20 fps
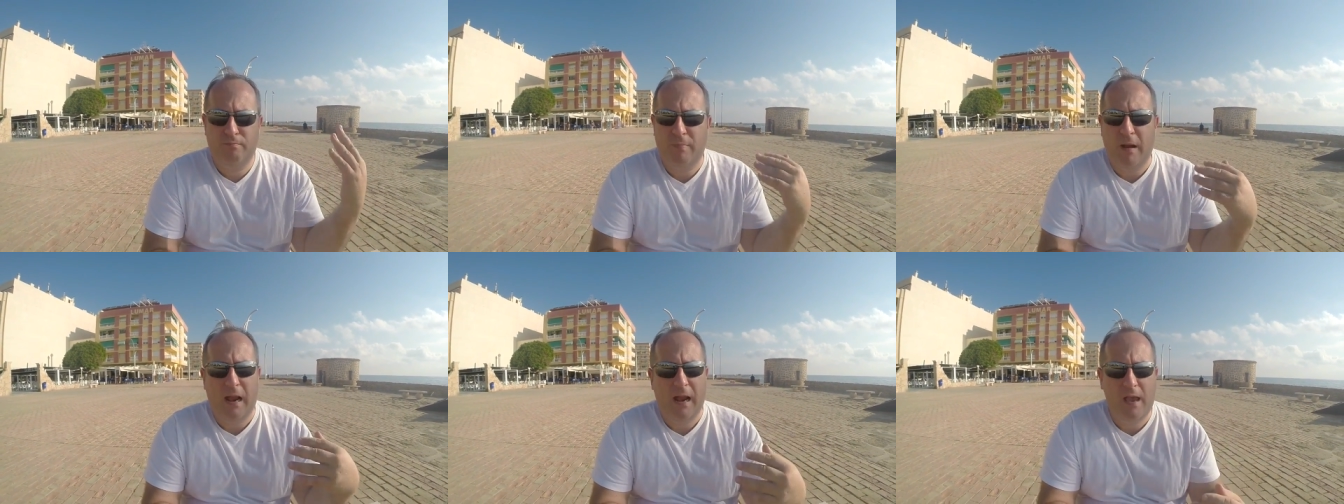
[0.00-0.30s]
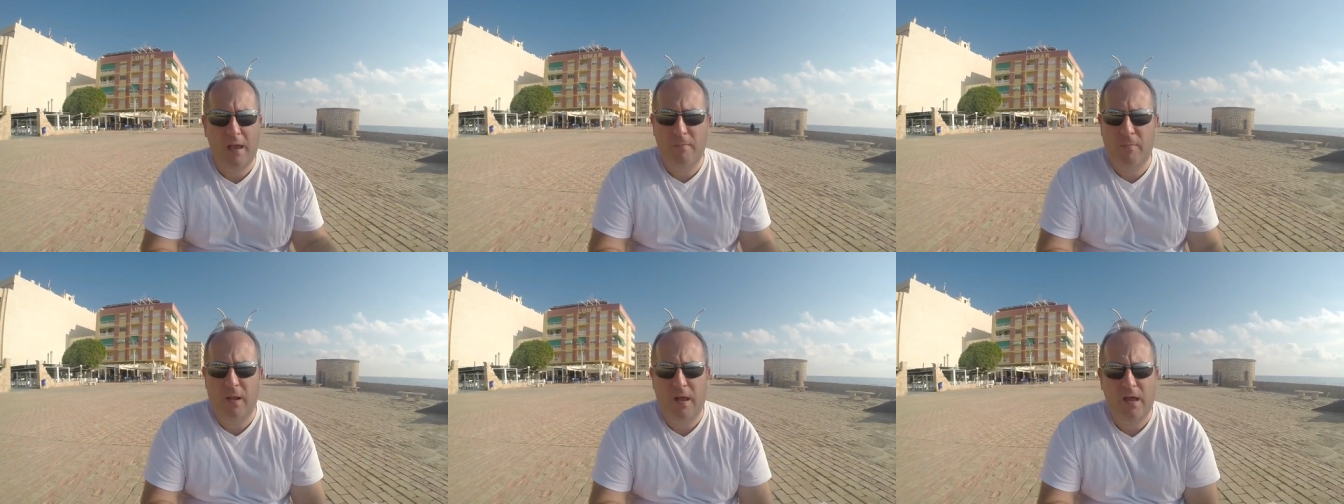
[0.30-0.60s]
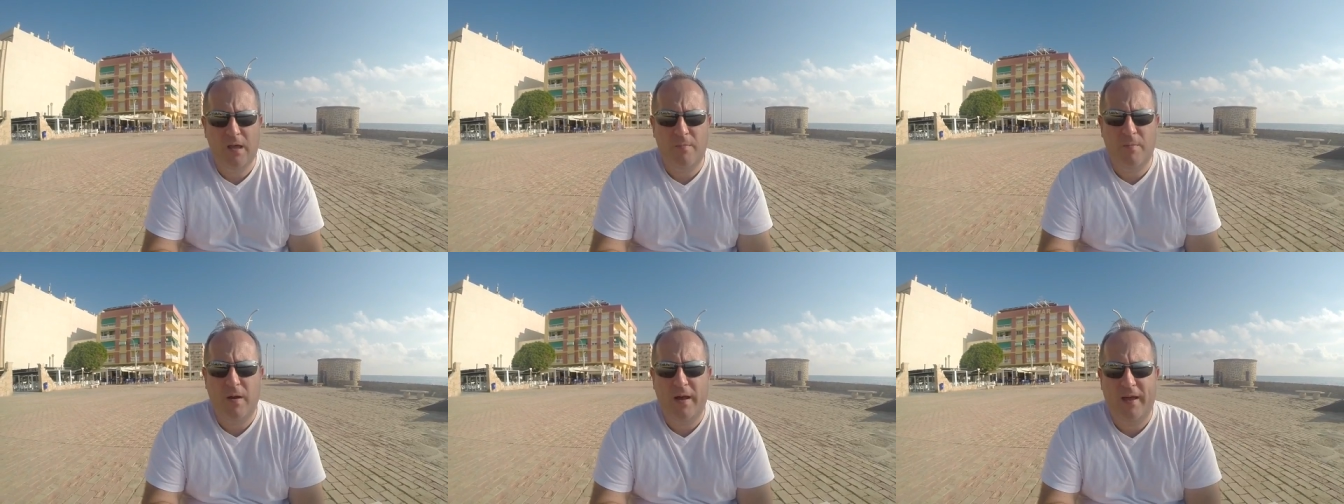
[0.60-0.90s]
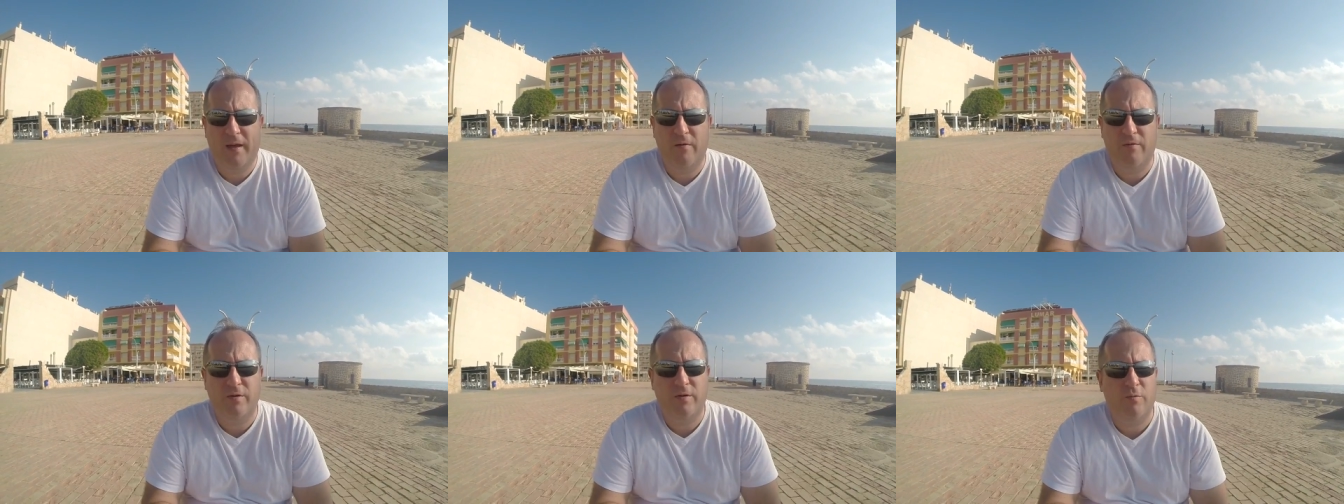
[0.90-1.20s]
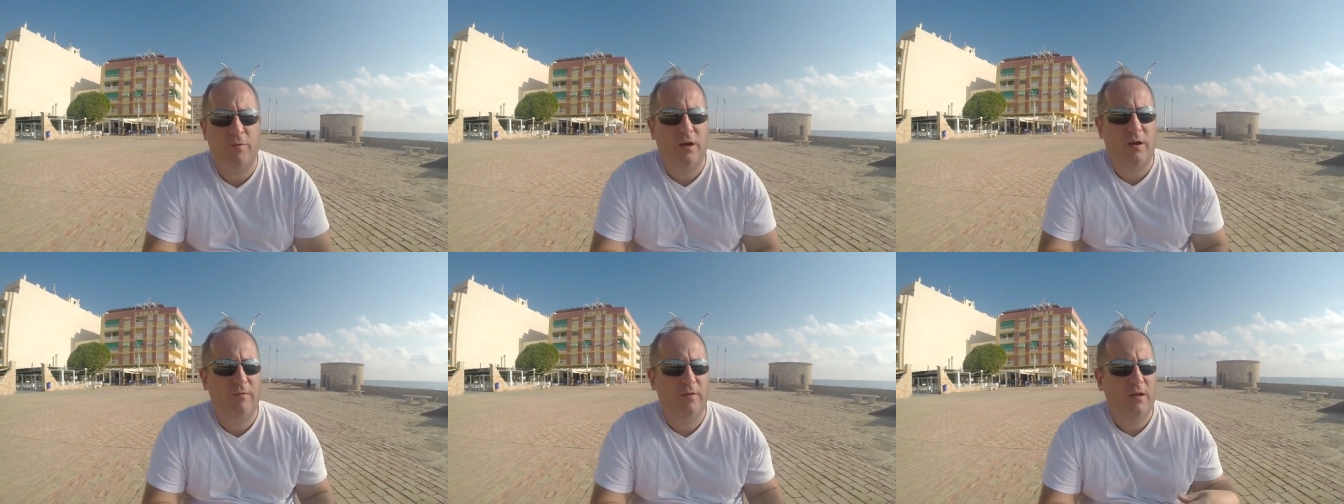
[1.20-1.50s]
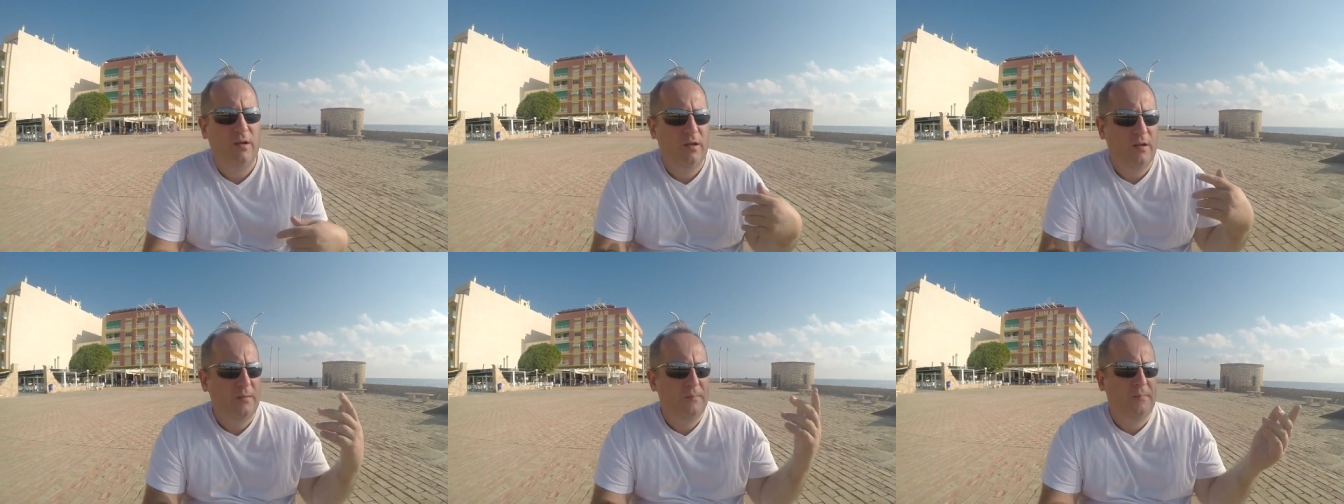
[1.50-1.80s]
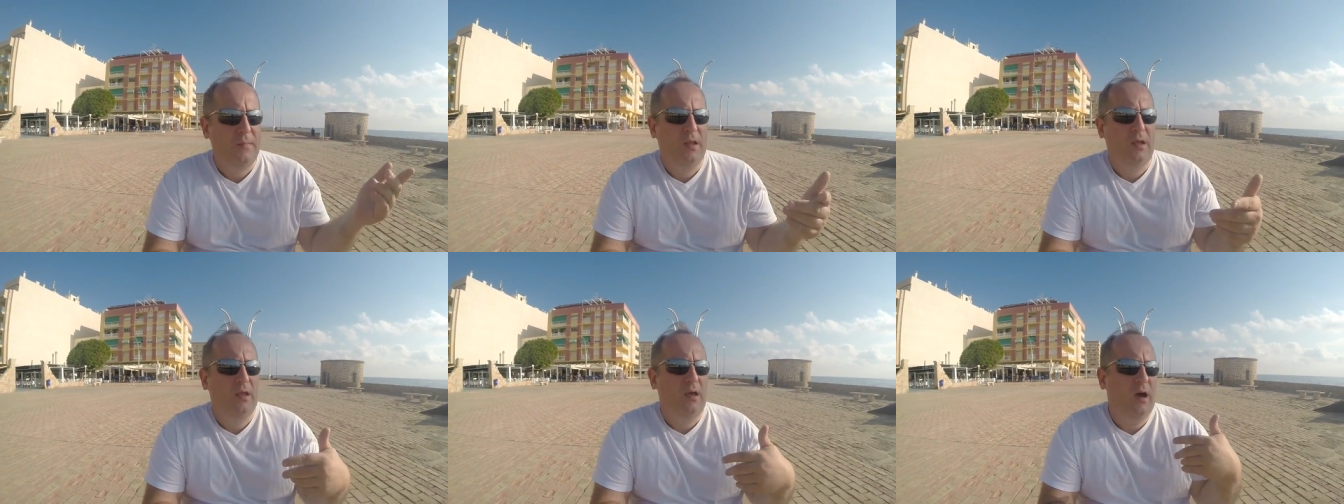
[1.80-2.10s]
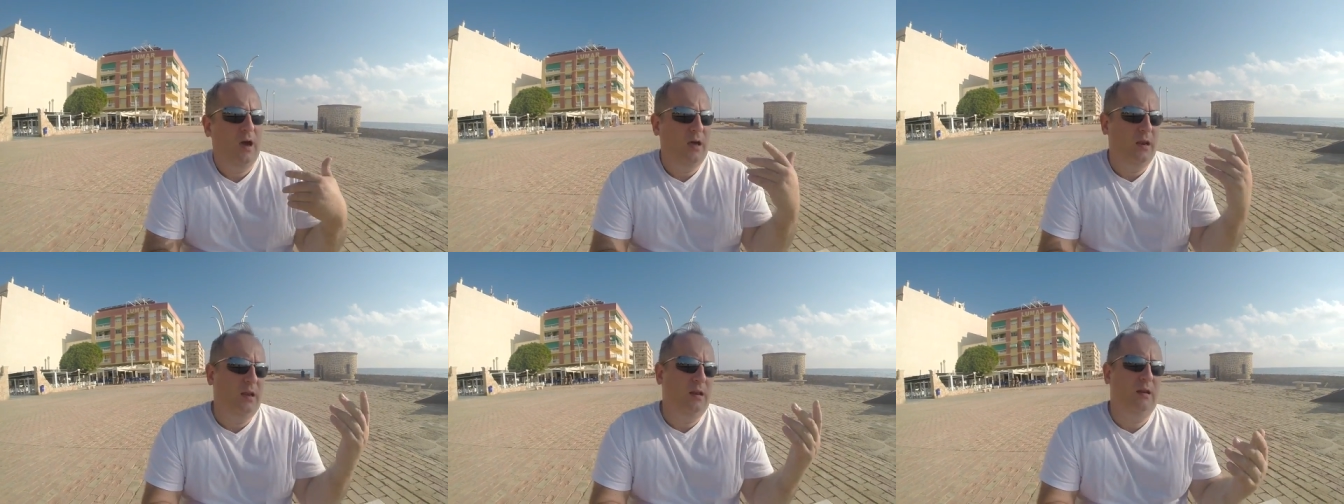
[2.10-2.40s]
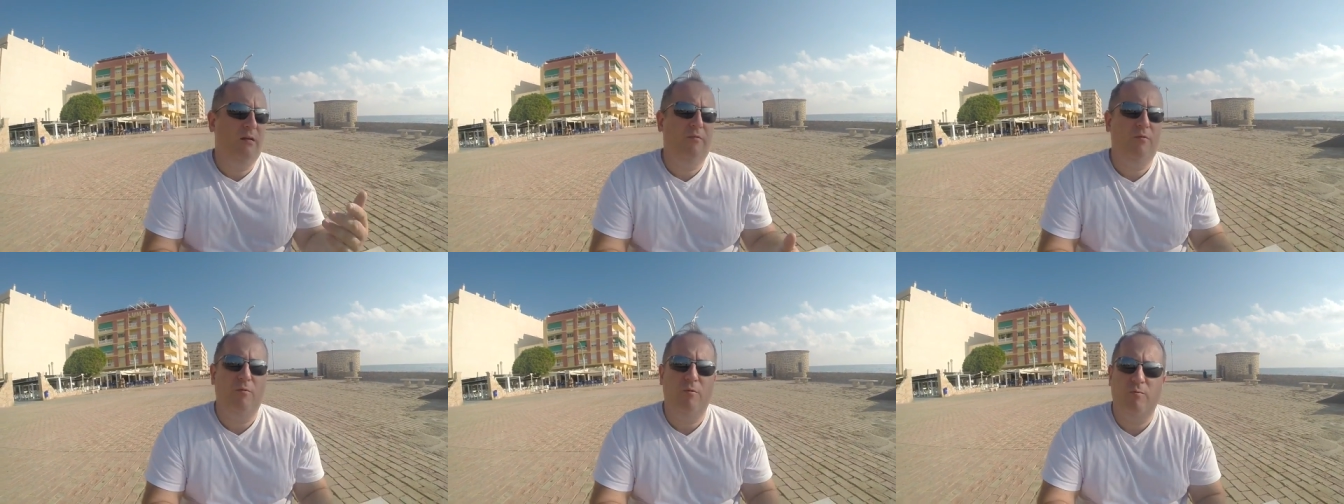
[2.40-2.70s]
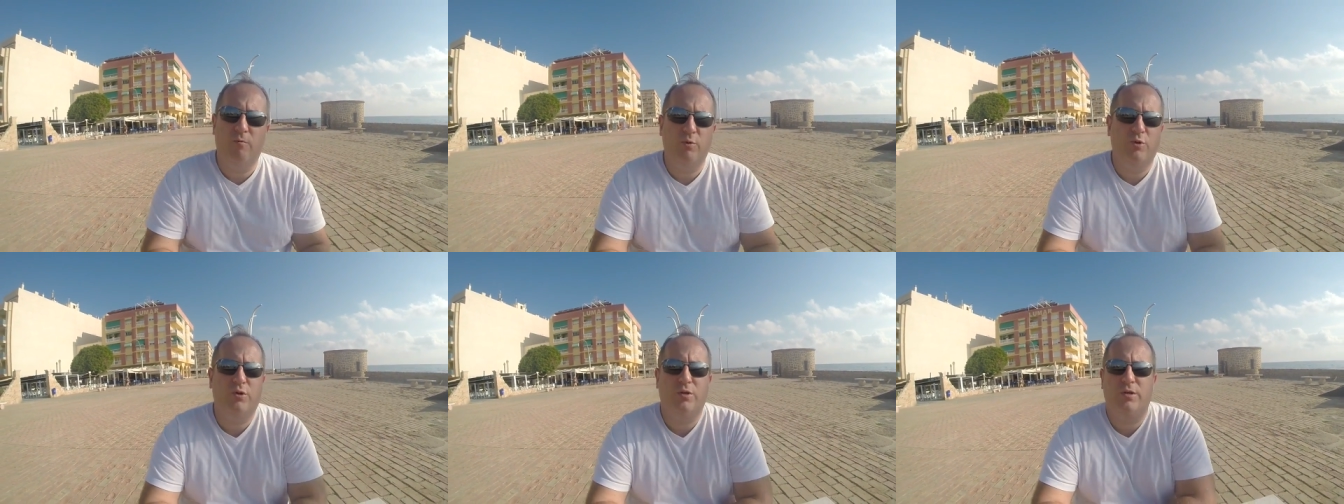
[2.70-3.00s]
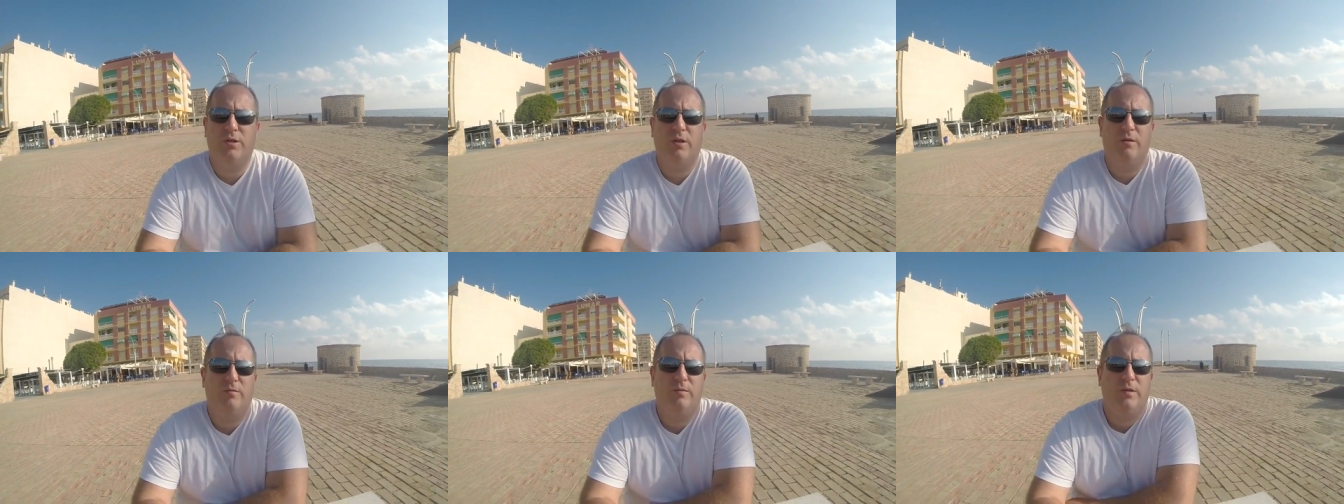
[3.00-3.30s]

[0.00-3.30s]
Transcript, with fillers: play a pound and whatever, and then everyone would just